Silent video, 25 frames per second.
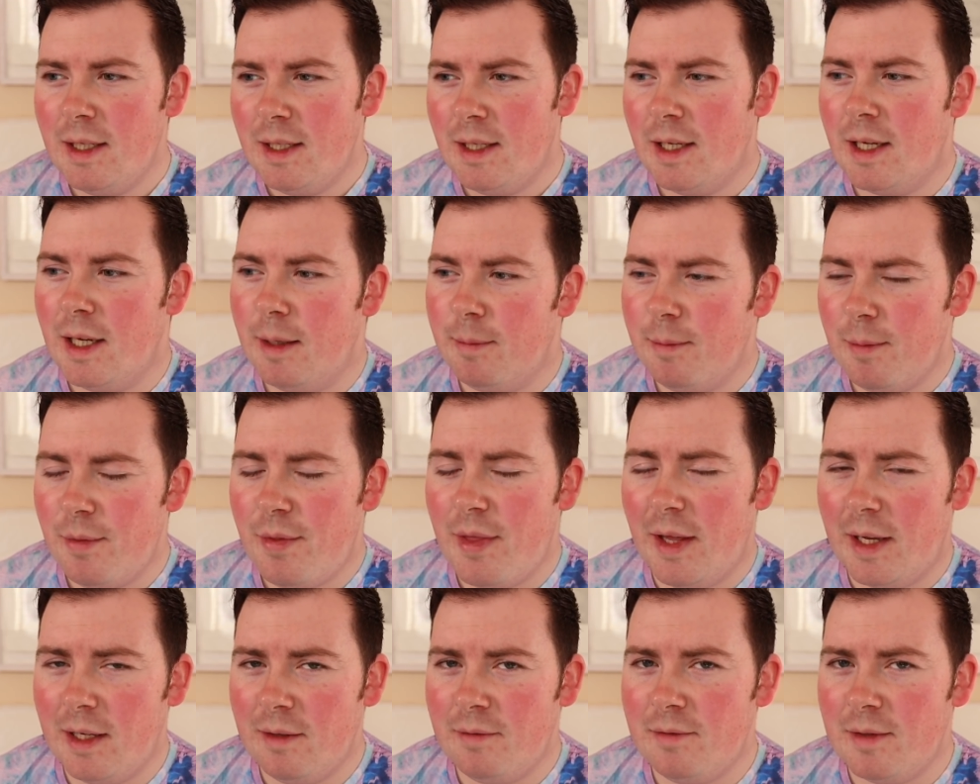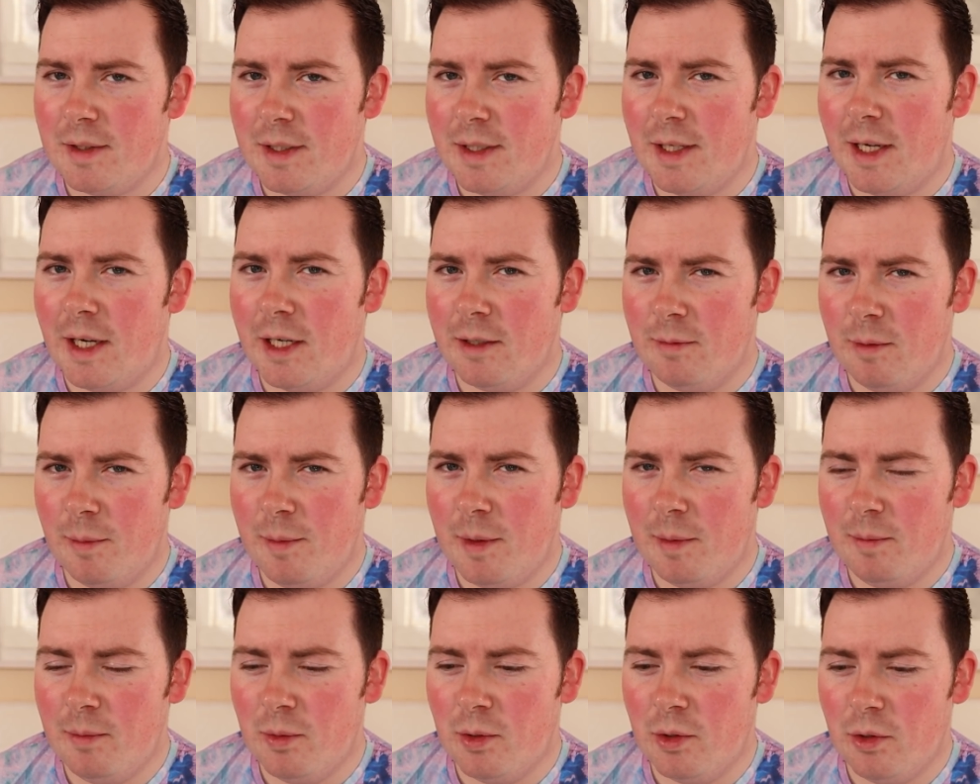Thankfully now I'm a
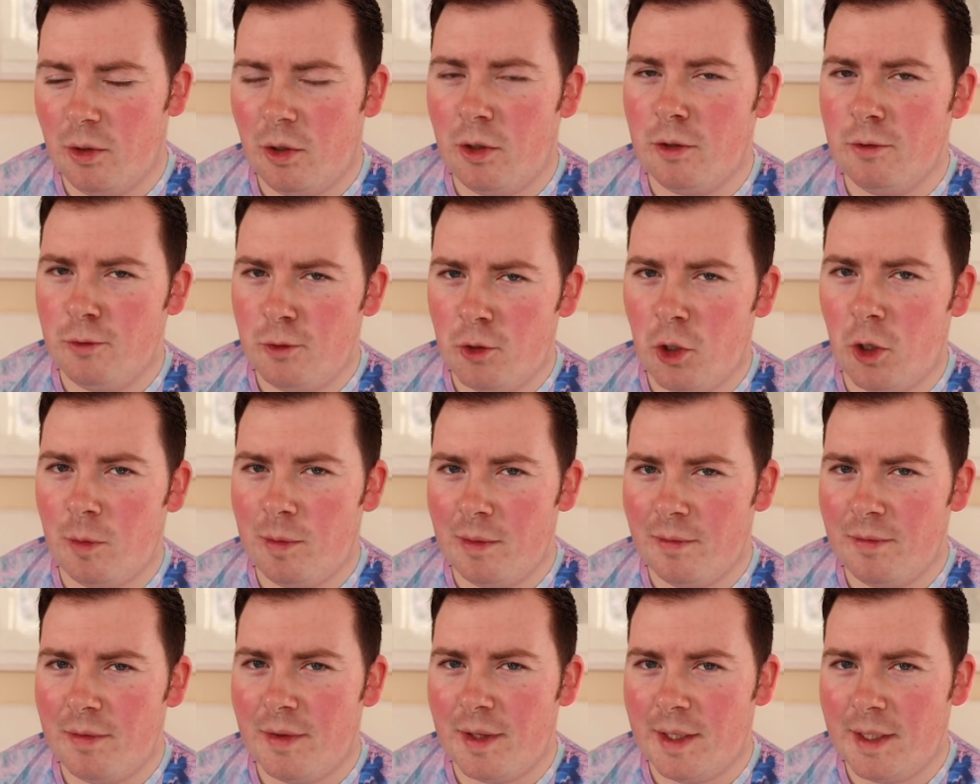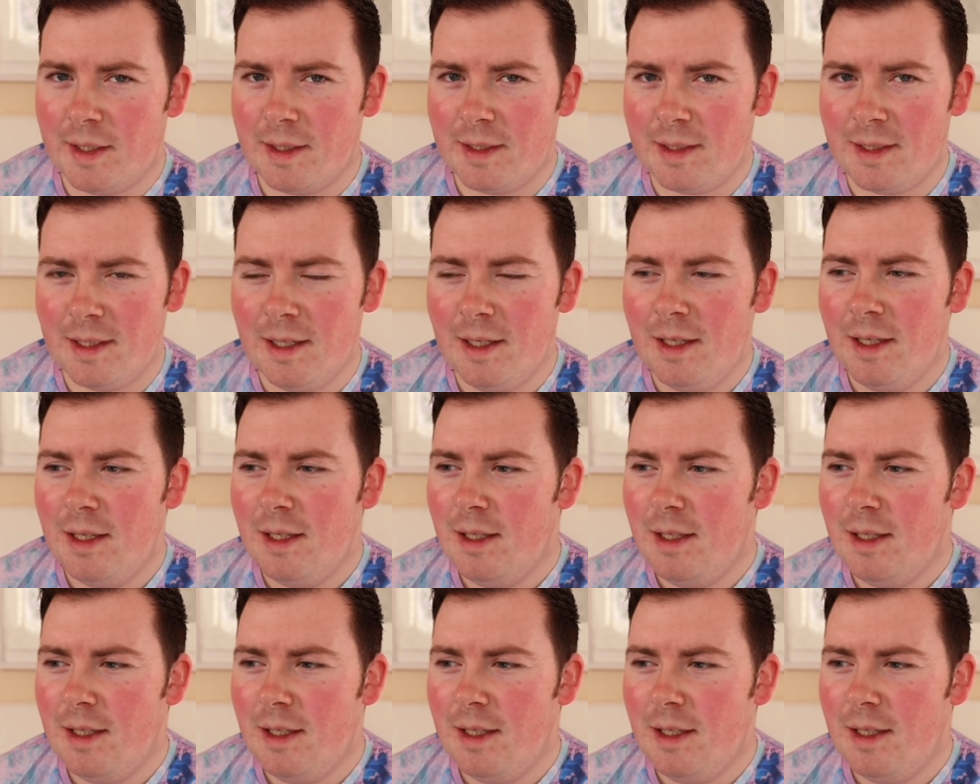bit more on top of things,